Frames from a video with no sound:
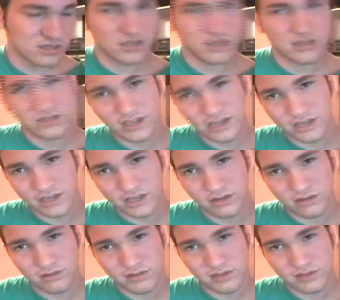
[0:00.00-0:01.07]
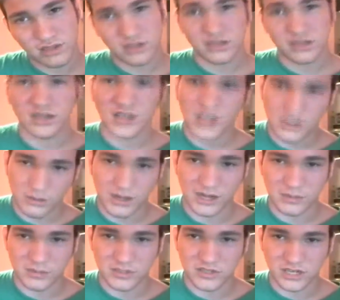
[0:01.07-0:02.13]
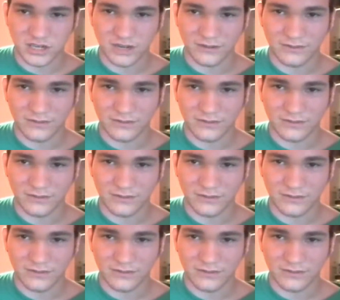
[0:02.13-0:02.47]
Legos, and random stuff.